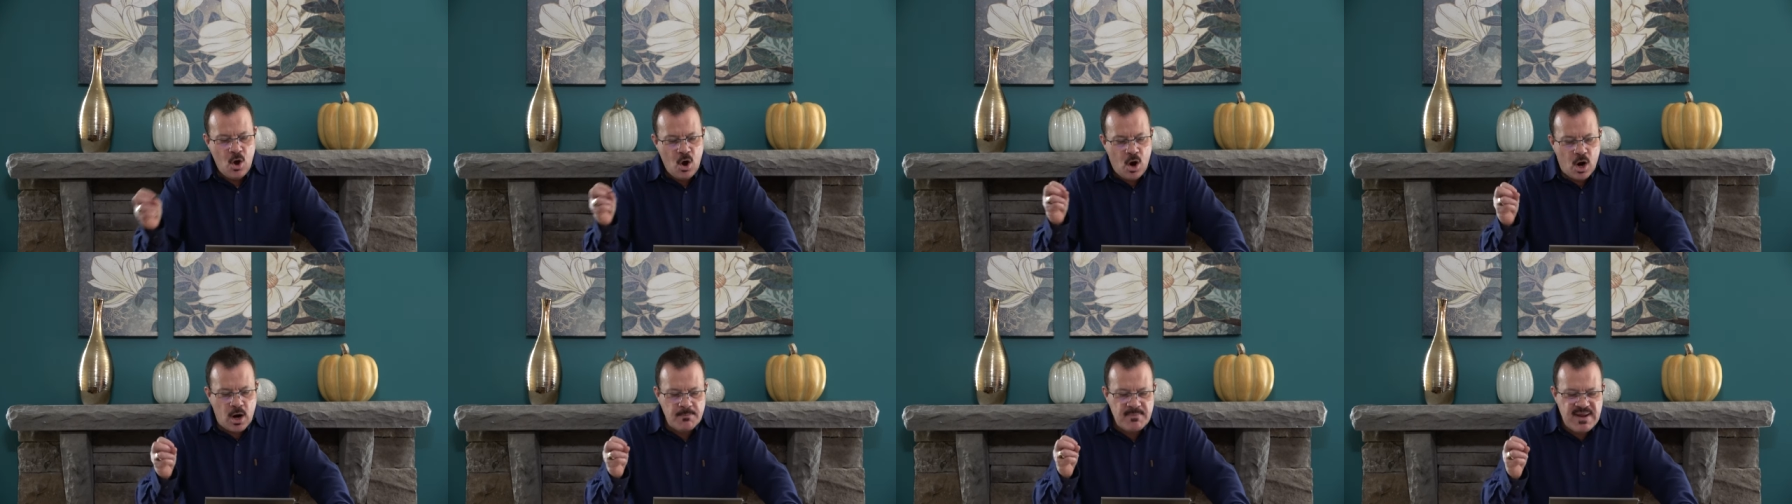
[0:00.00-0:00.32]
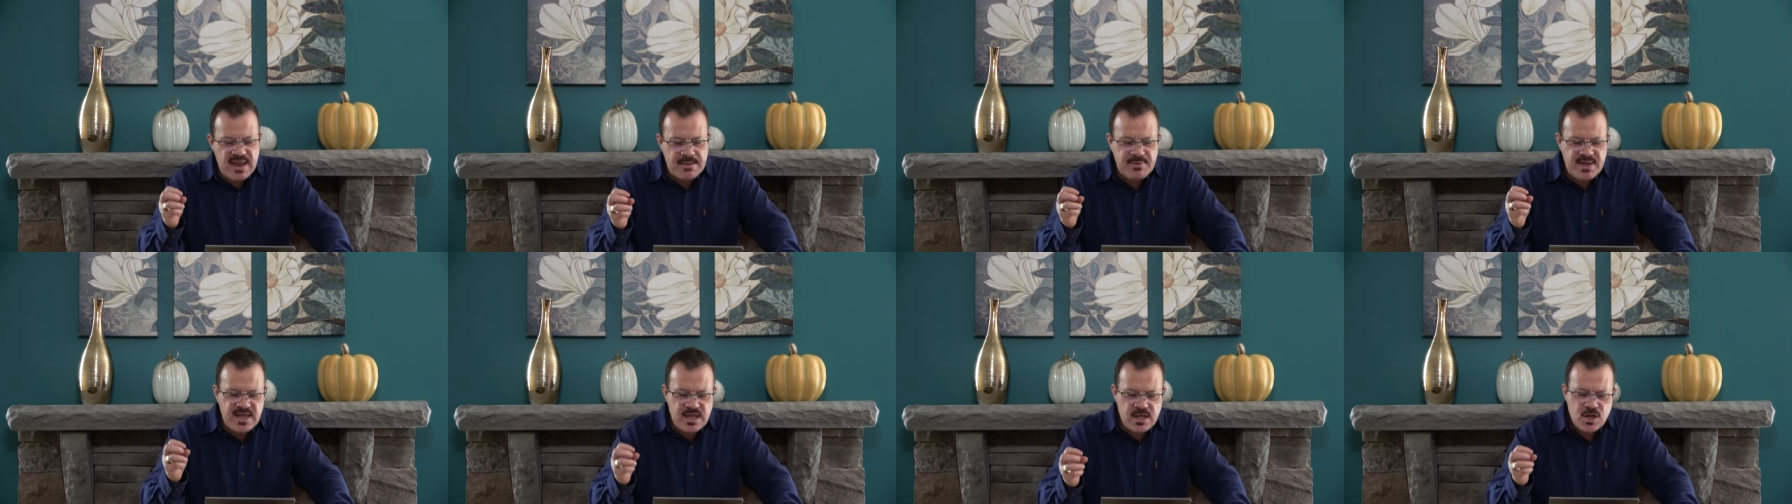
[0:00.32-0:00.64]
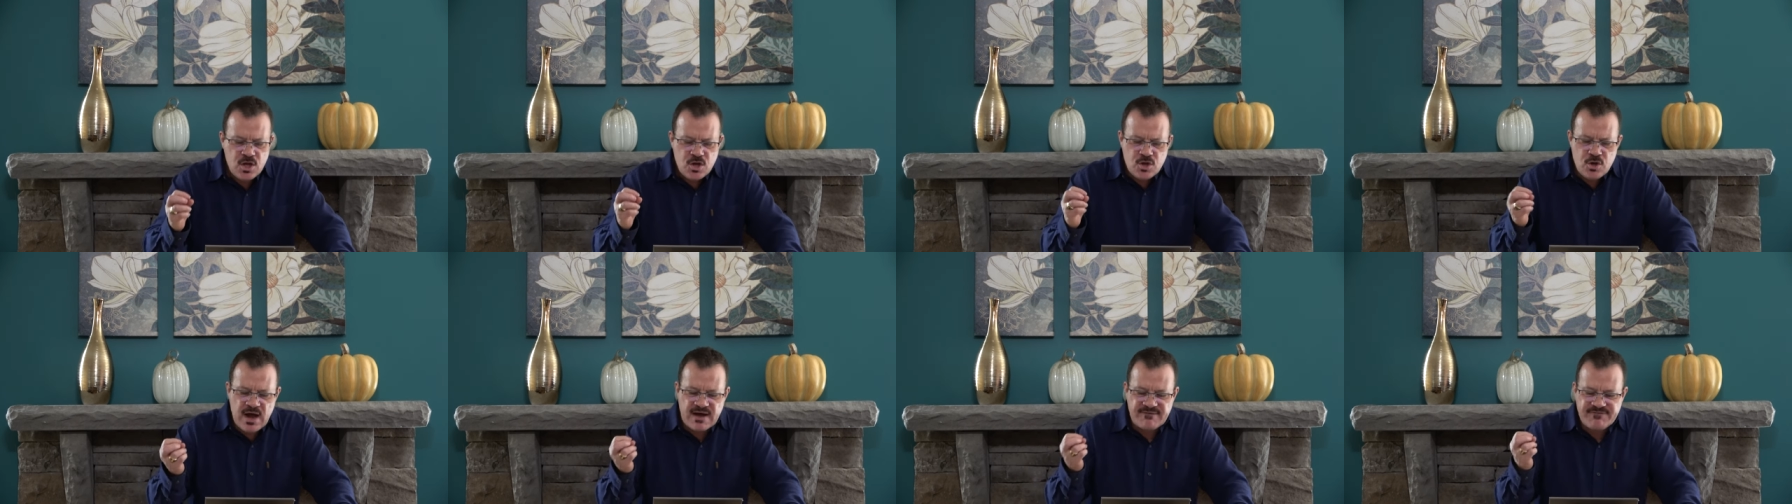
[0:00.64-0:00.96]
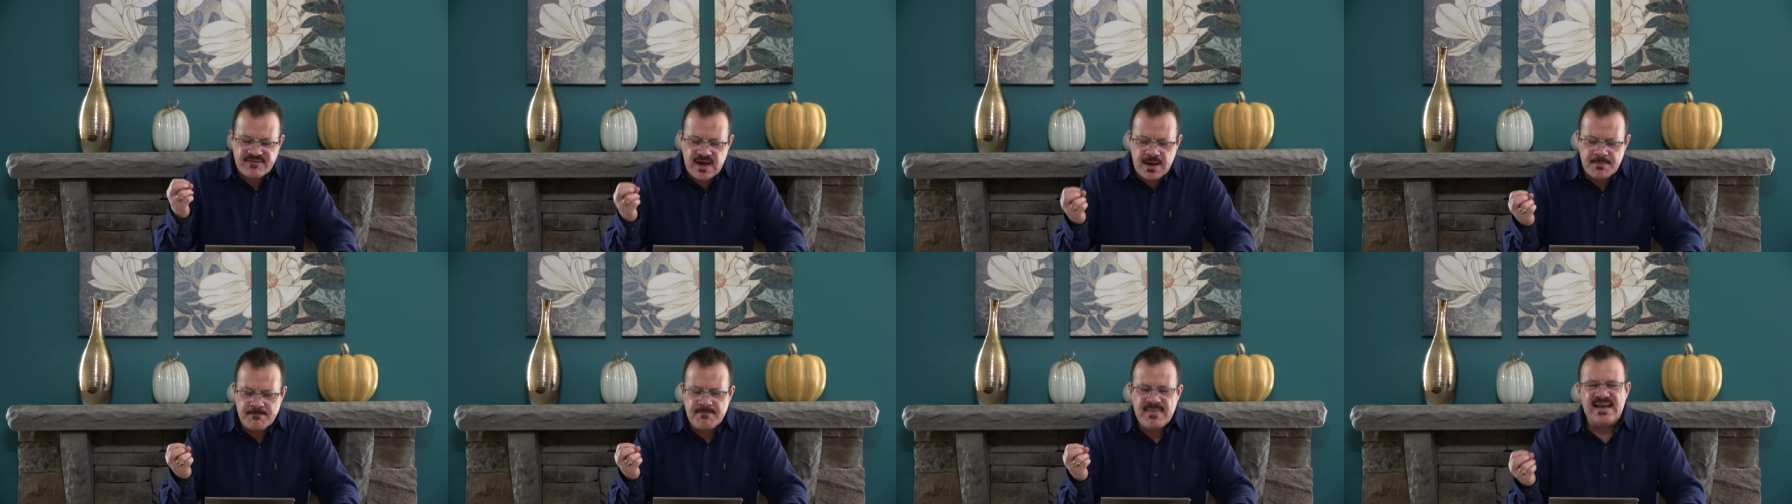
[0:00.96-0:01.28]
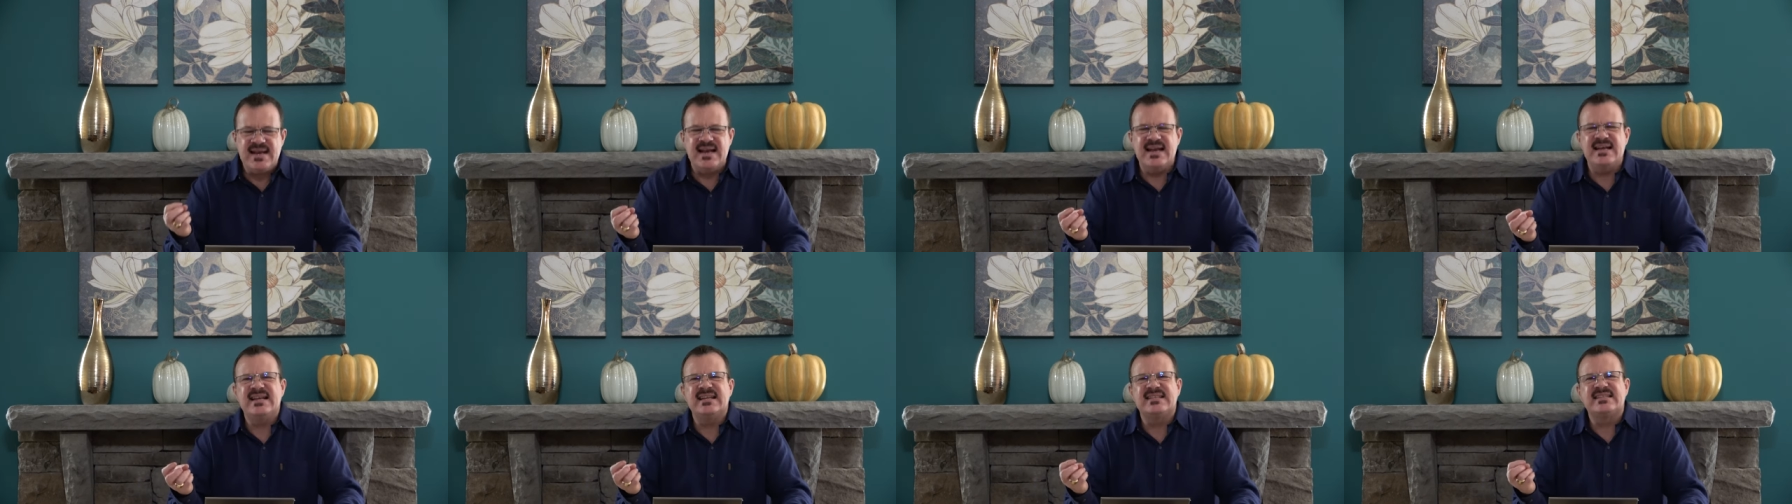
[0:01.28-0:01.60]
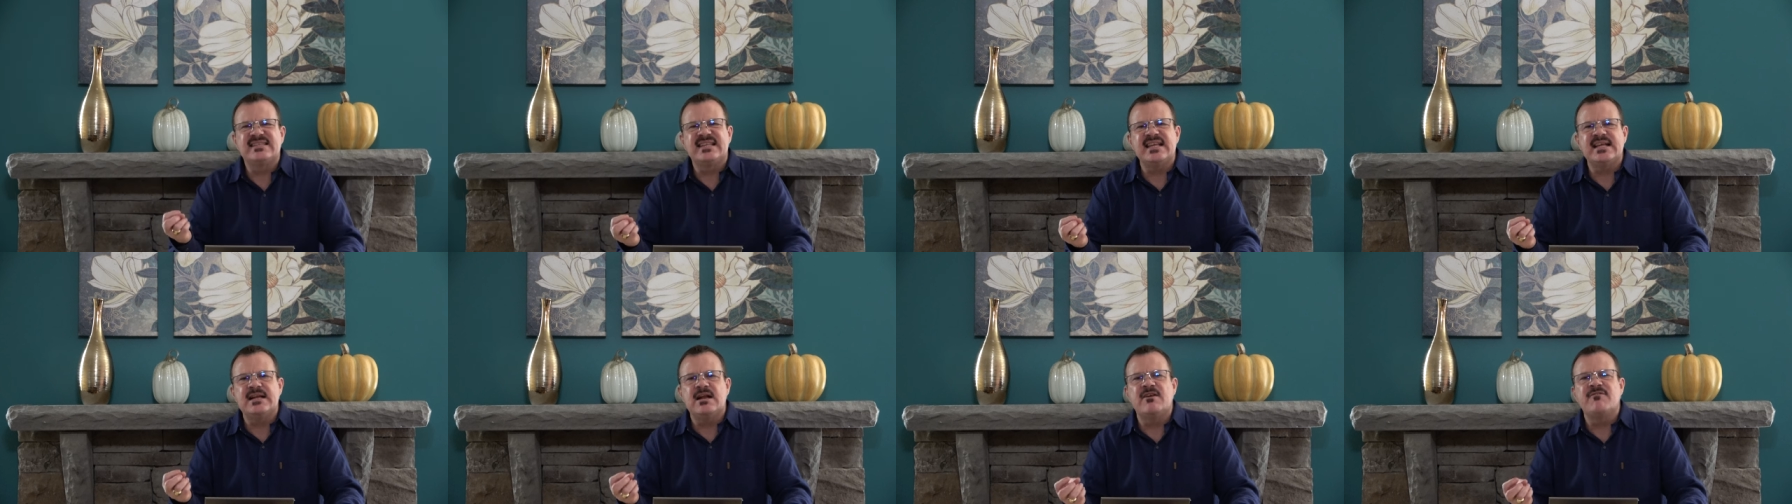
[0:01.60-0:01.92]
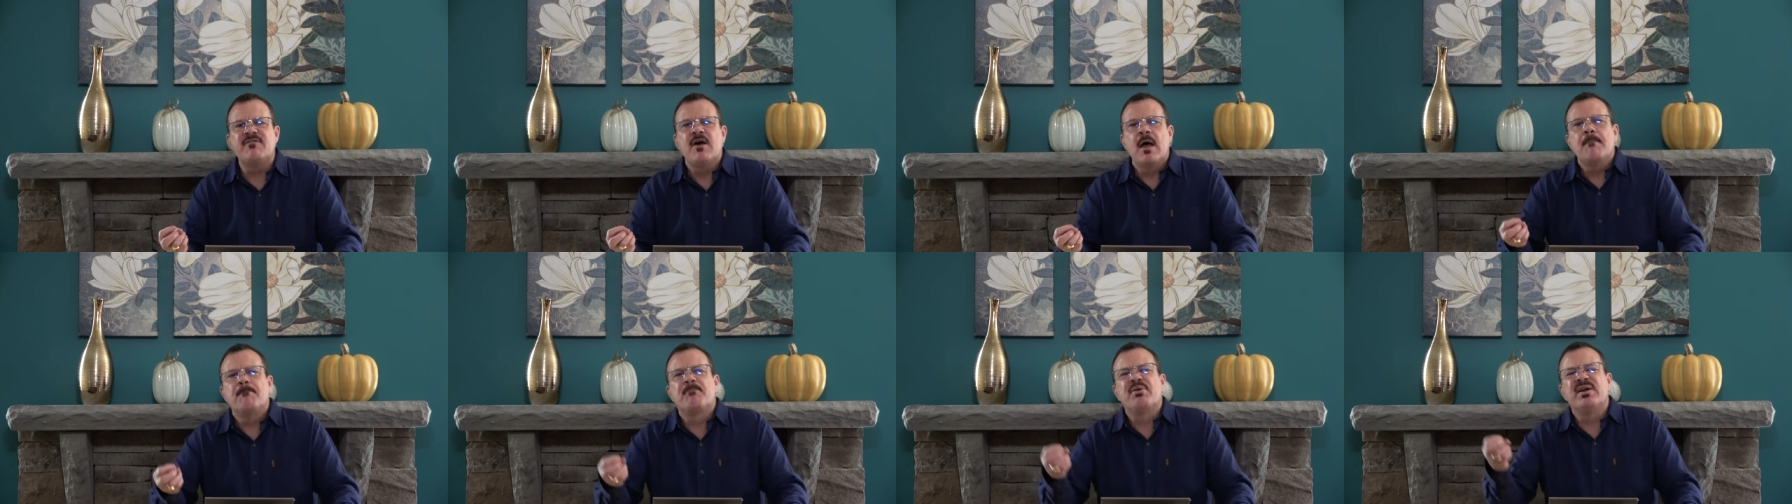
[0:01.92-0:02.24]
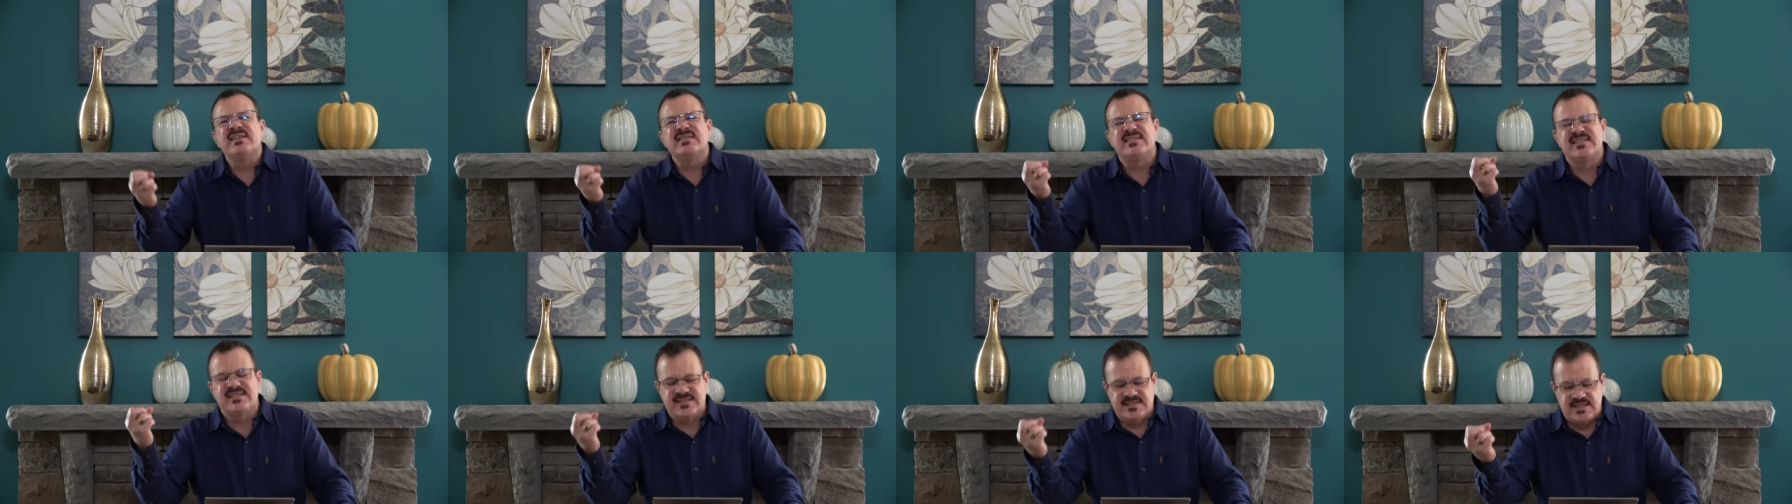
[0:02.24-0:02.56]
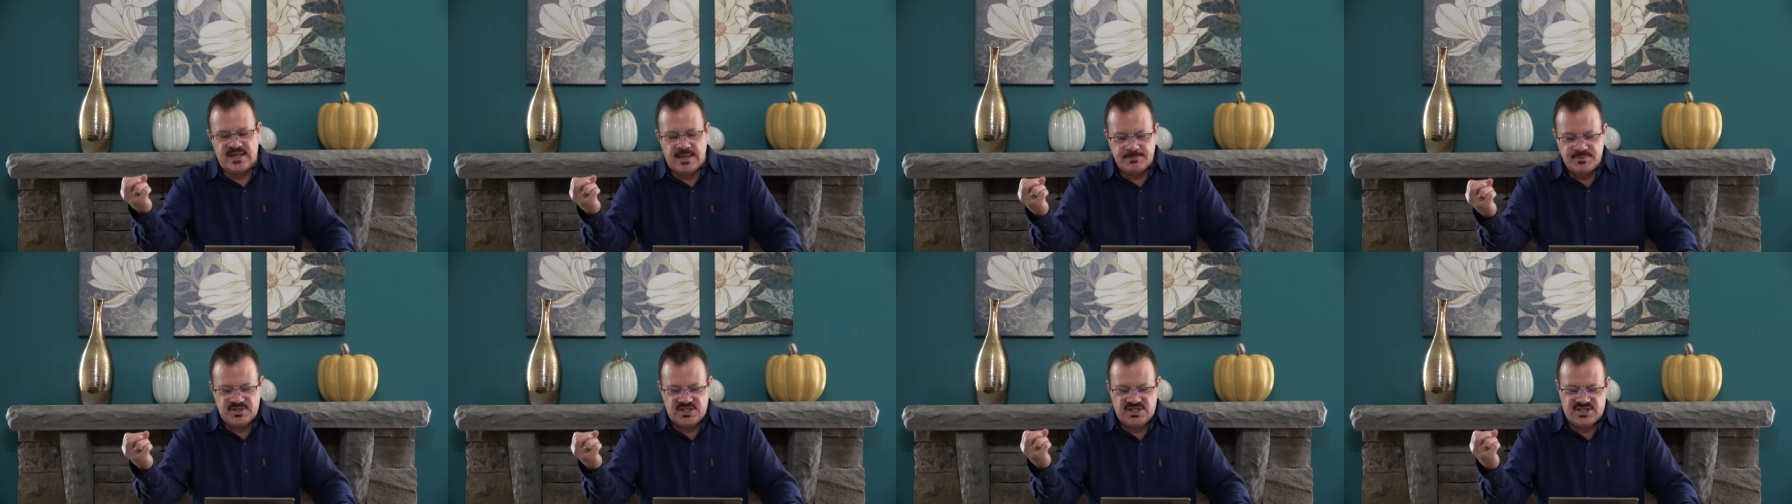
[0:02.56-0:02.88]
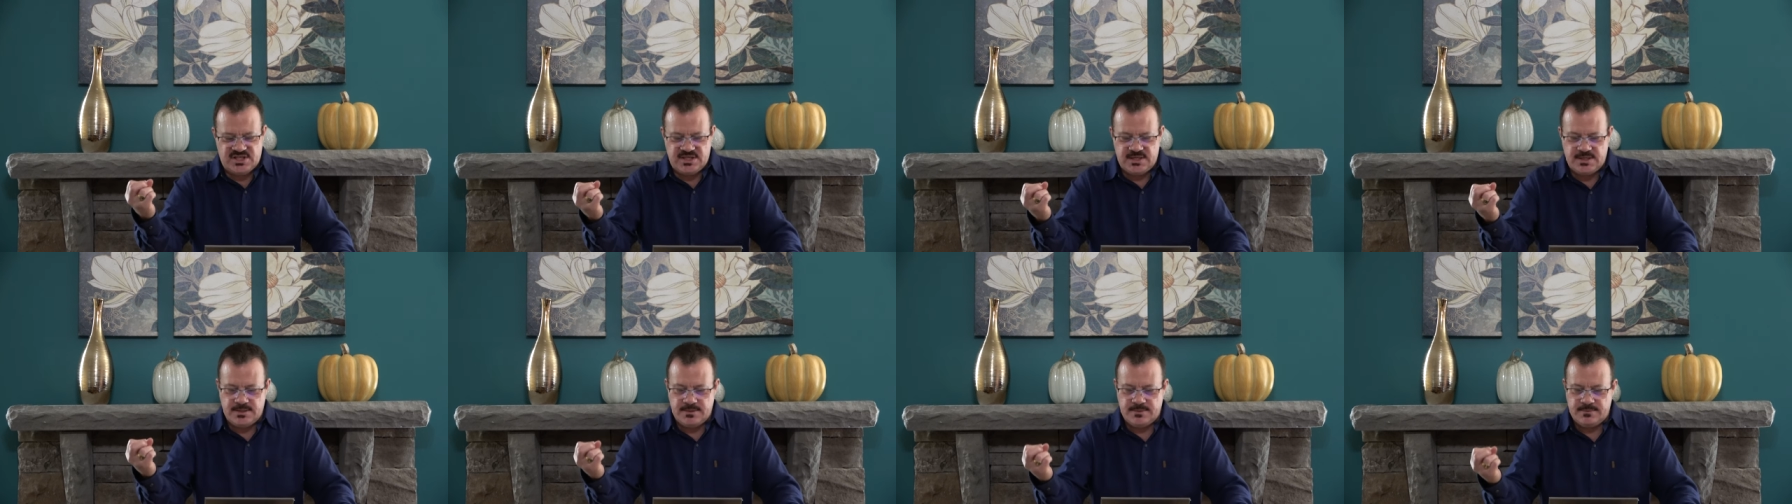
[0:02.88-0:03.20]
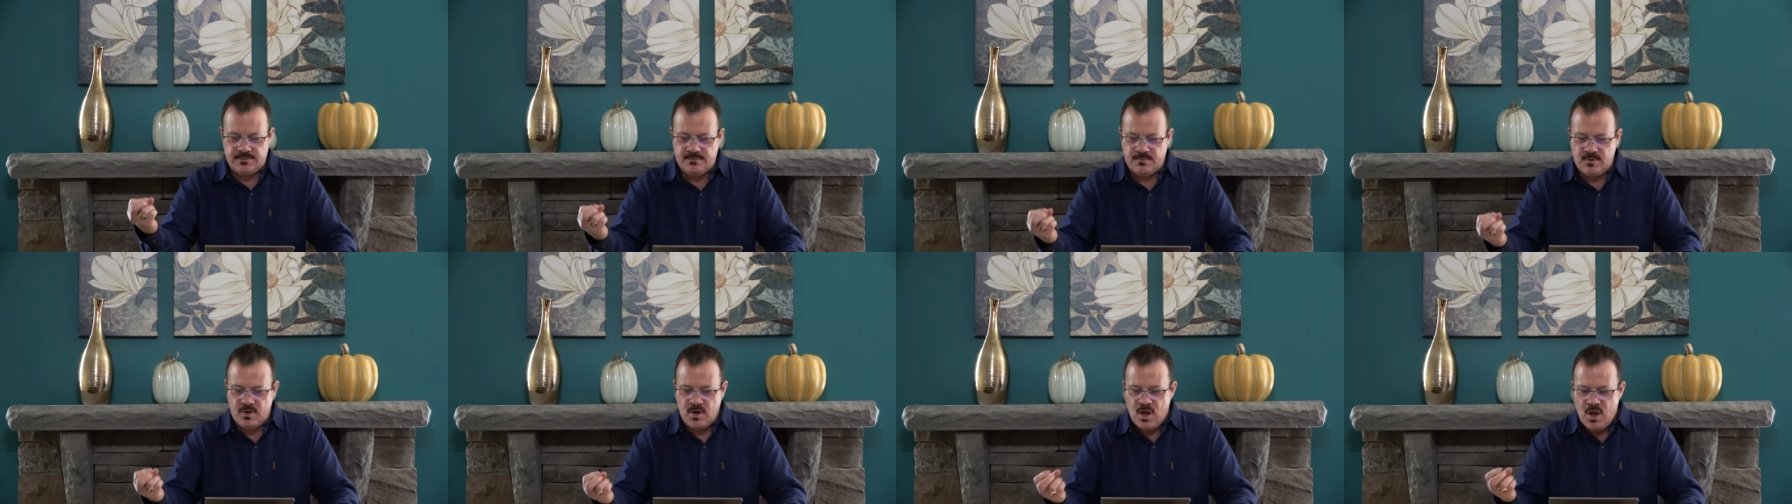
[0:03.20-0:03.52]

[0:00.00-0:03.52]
Or maybe you have committed the sin of presumption,